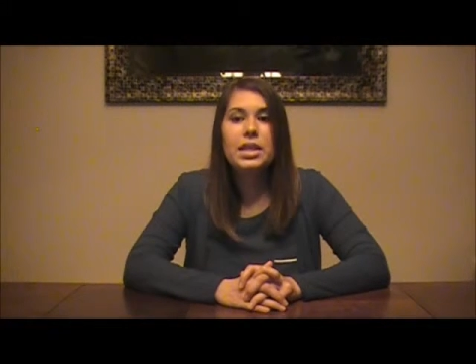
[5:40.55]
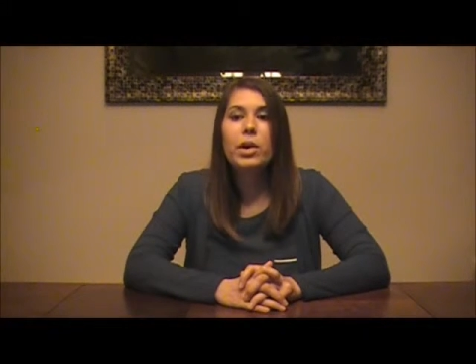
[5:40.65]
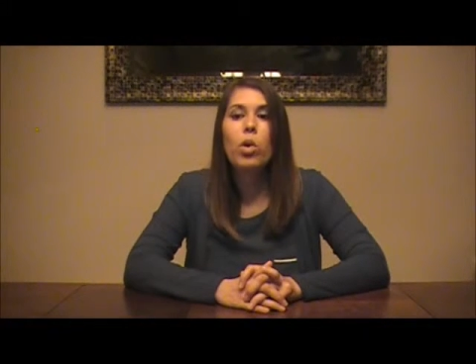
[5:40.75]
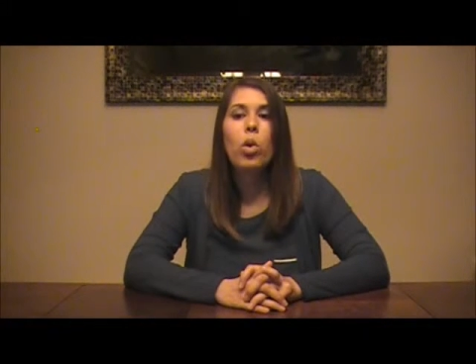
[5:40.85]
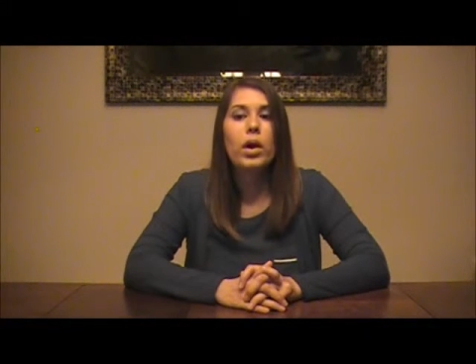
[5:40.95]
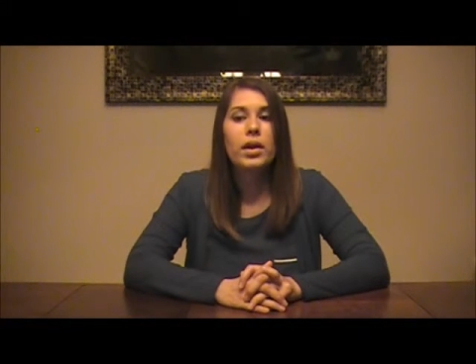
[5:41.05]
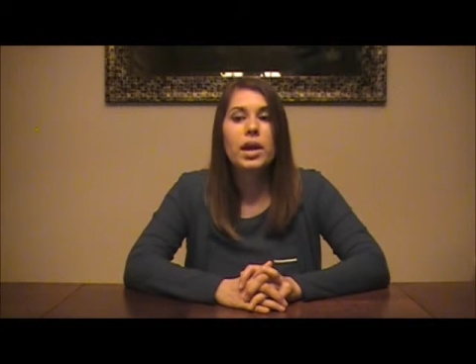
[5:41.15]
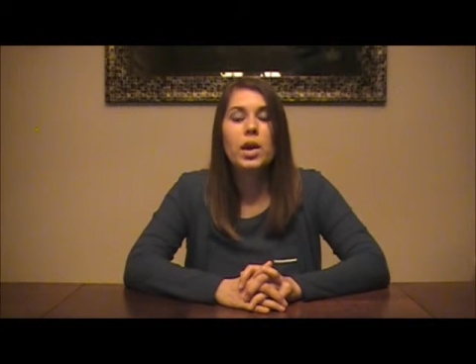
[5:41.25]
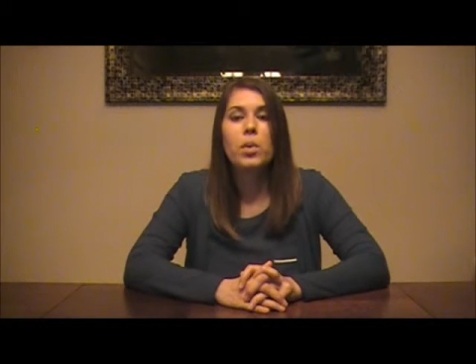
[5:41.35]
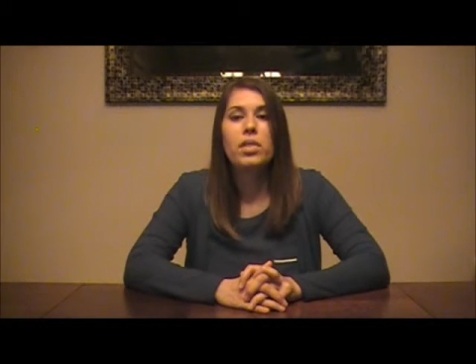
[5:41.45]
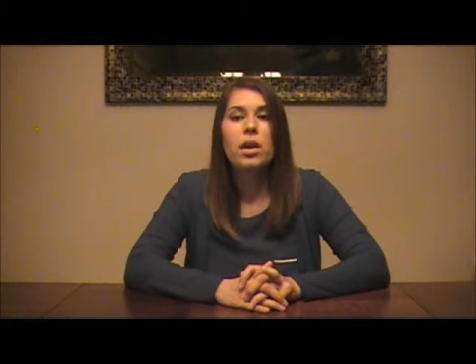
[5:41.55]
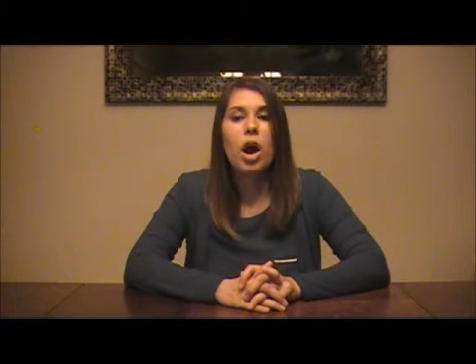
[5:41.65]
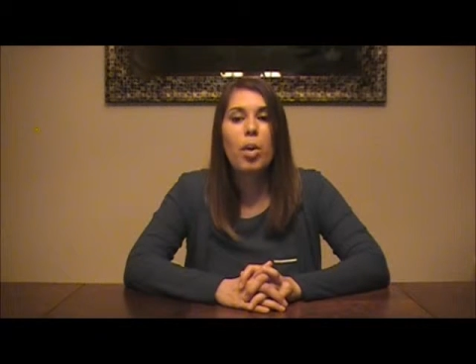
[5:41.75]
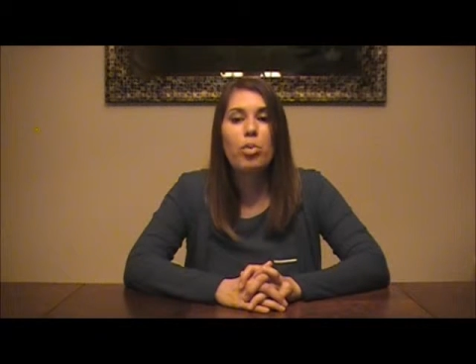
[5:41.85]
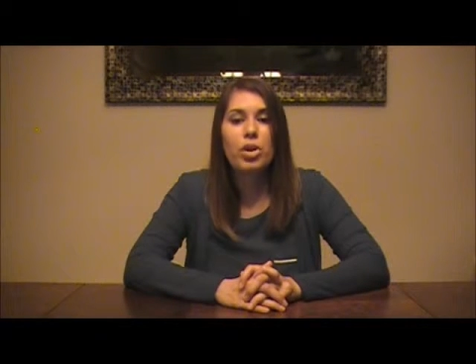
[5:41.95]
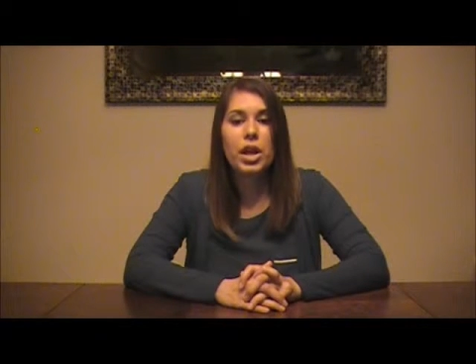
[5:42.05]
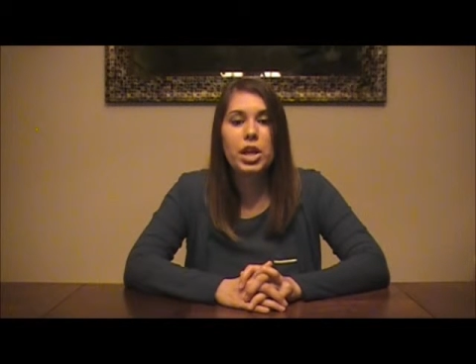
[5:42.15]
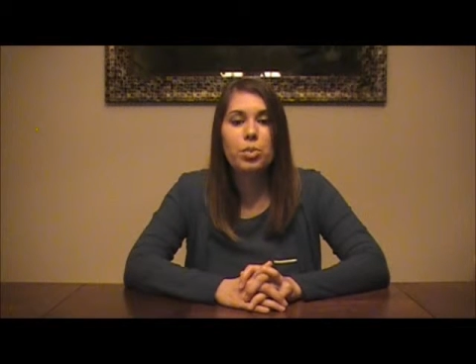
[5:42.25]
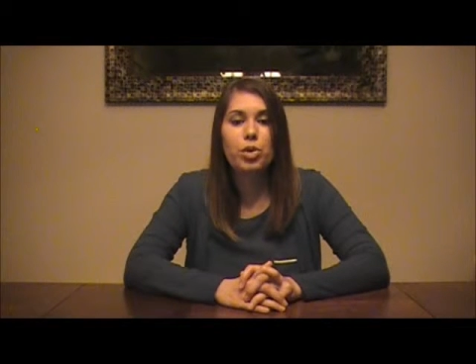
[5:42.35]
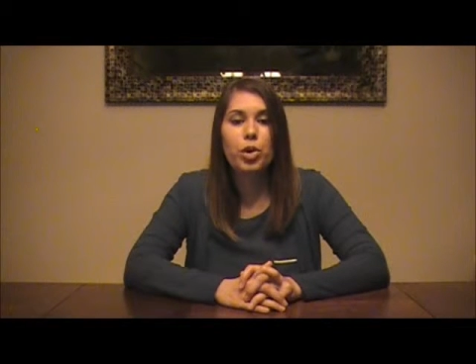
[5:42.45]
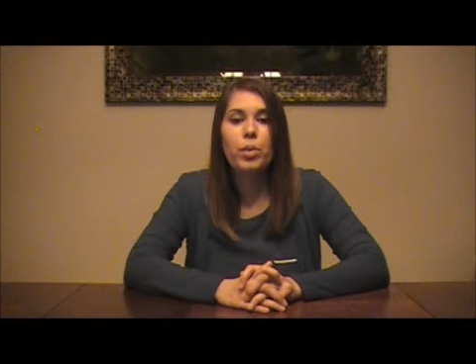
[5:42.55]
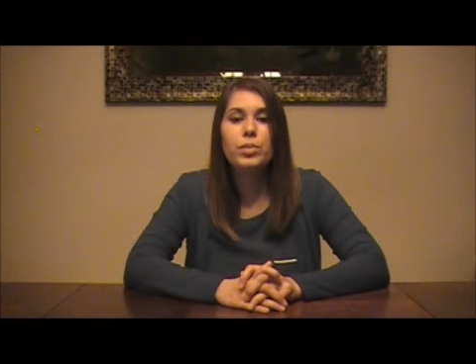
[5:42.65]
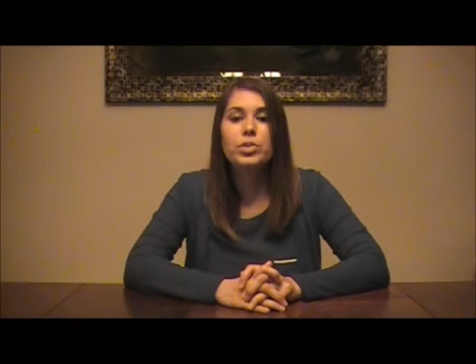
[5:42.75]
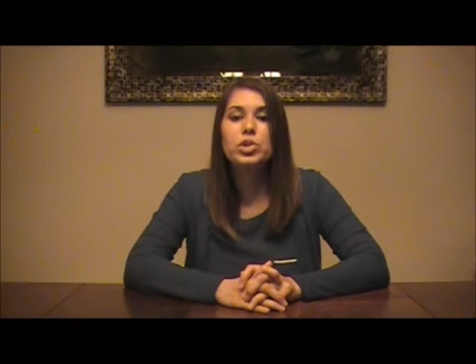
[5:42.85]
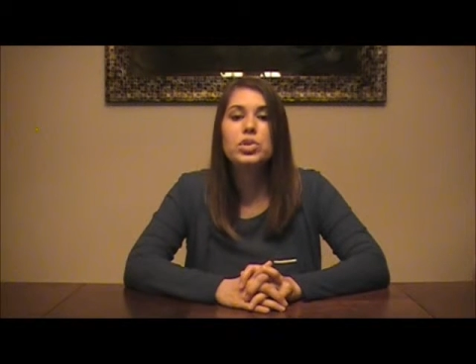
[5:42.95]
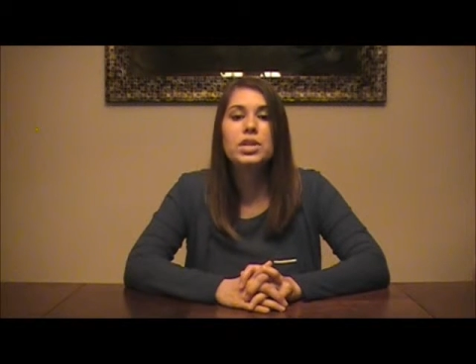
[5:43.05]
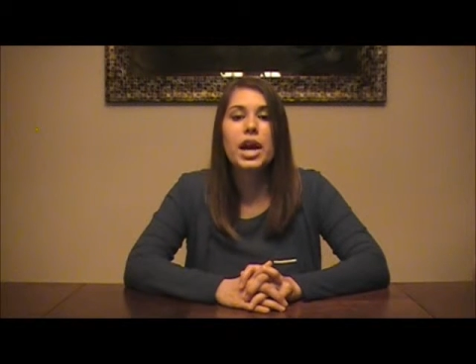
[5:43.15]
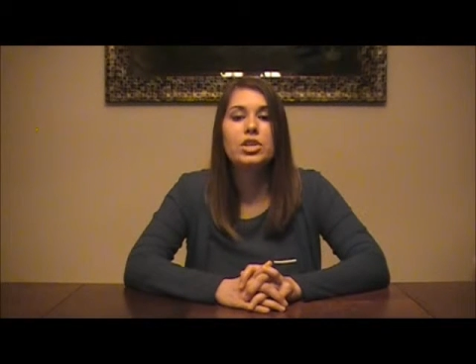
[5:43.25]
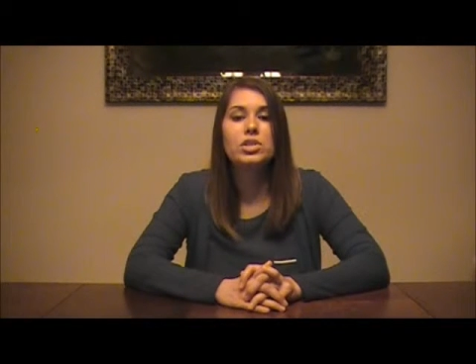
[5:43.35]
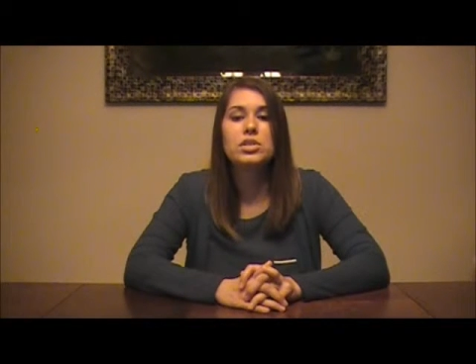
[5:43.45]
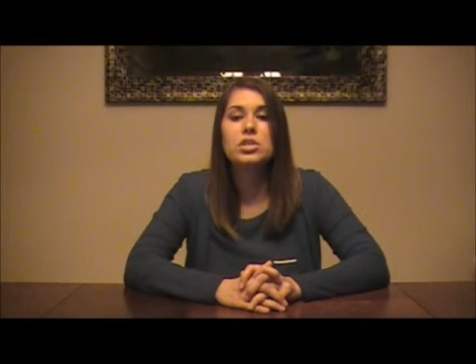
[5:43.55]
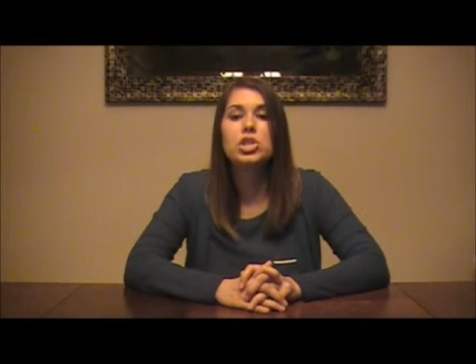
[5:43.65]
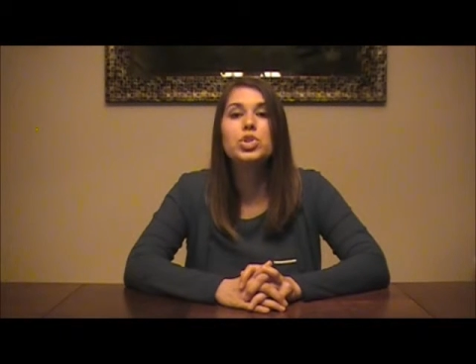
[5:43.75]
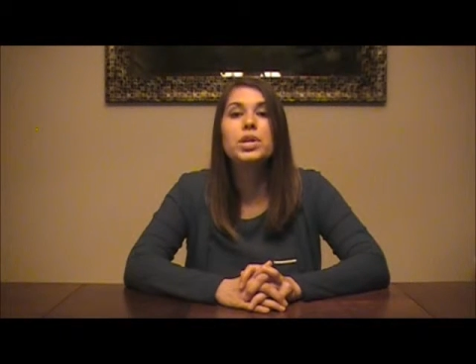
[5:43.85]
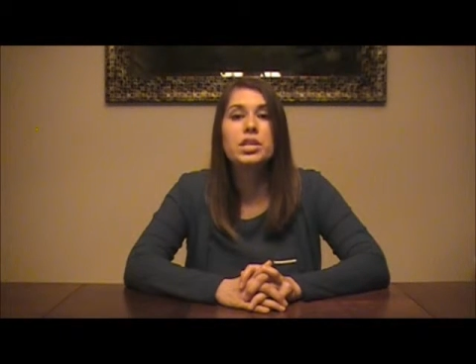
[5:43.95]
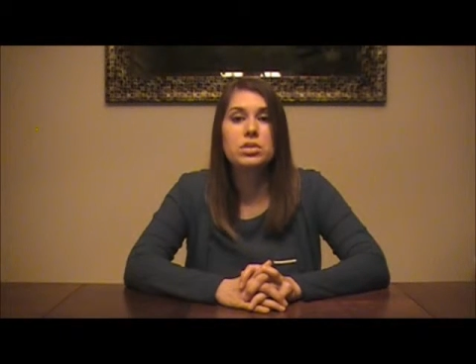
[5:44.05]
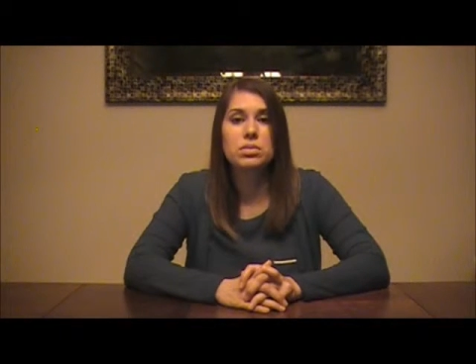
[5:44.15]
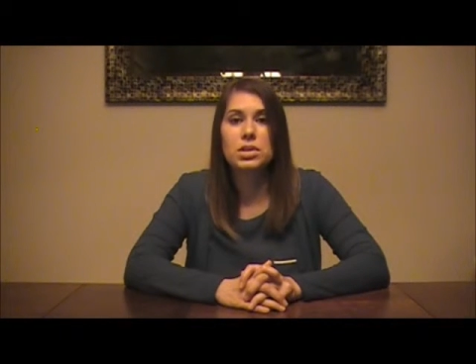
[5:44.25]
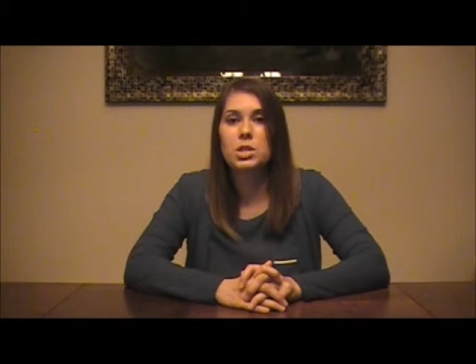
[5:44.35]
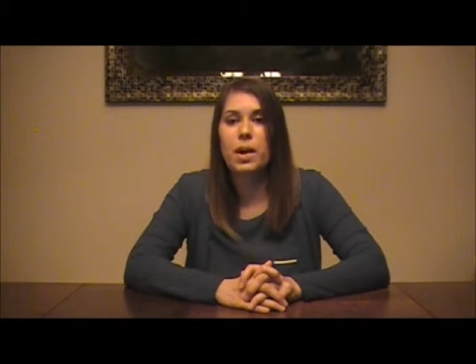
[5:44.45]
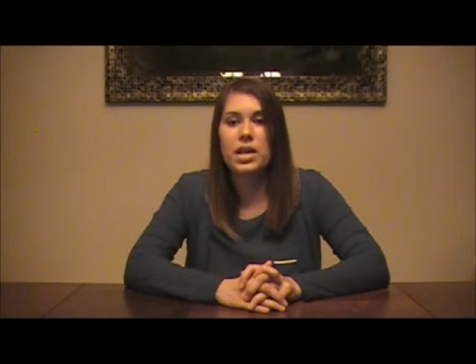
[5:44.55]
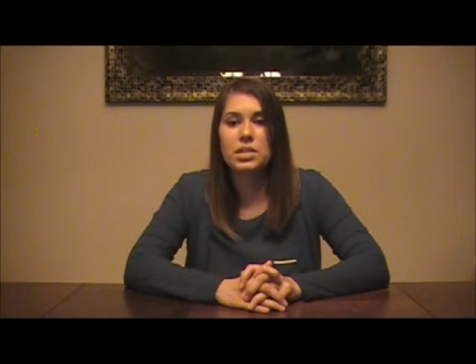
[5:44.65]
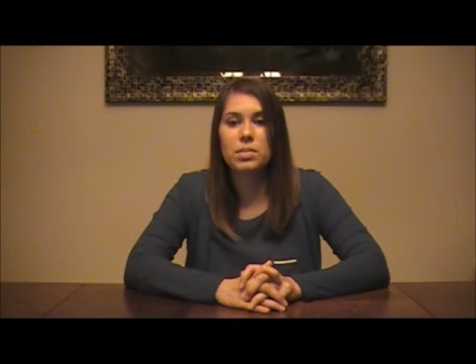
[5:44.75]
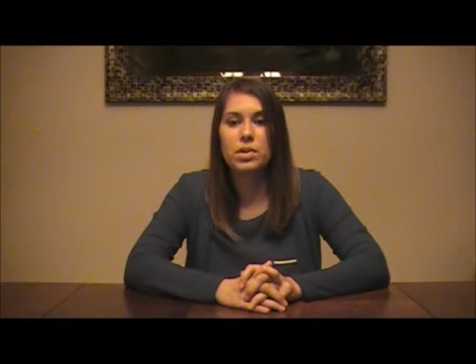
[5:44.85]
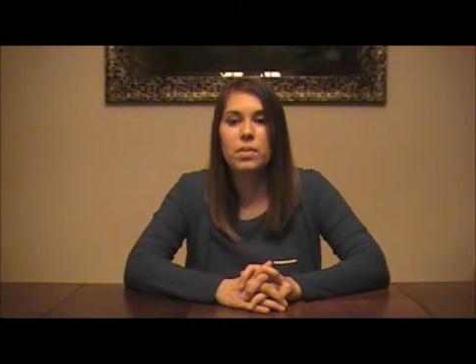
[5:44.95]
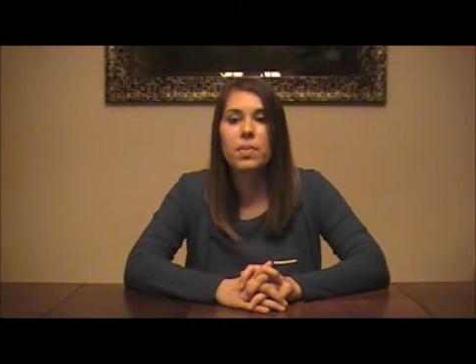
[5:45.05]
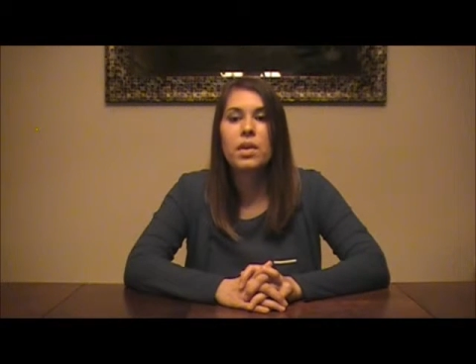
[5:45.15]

they'll coordinate with the operating room to schedule the surgery as soon as possible.